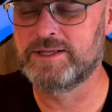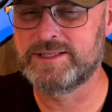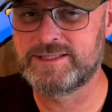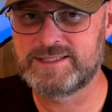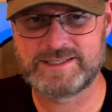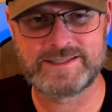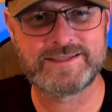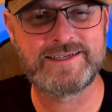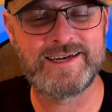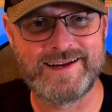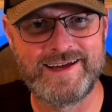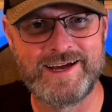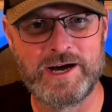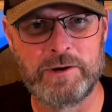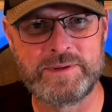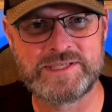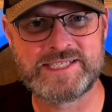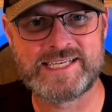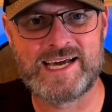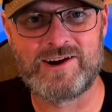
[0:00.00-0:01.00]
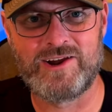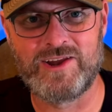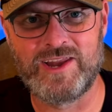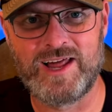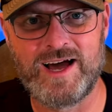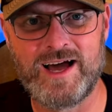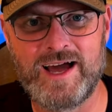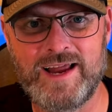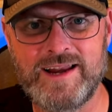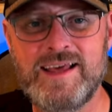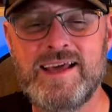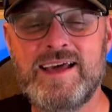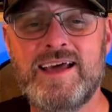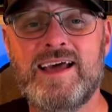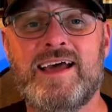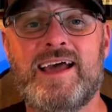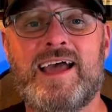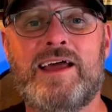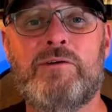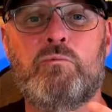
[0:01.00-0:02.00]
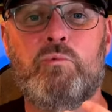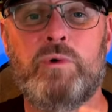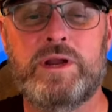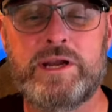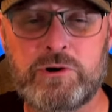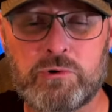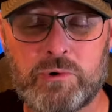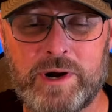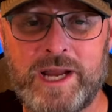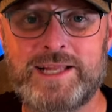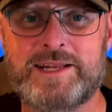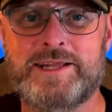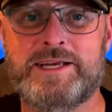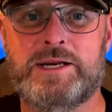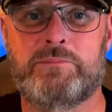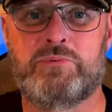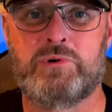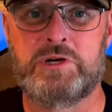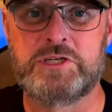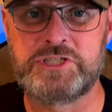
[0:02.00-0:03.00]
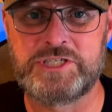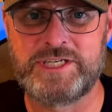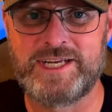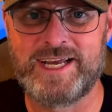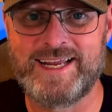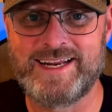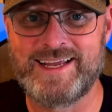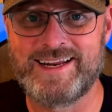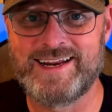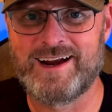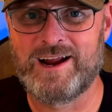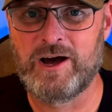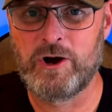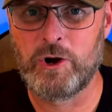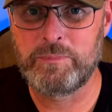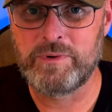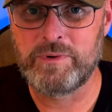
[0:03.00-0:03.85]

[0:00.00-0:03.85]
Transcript: It's gonna help us out a lot, and we greatly appreciate it, and I hope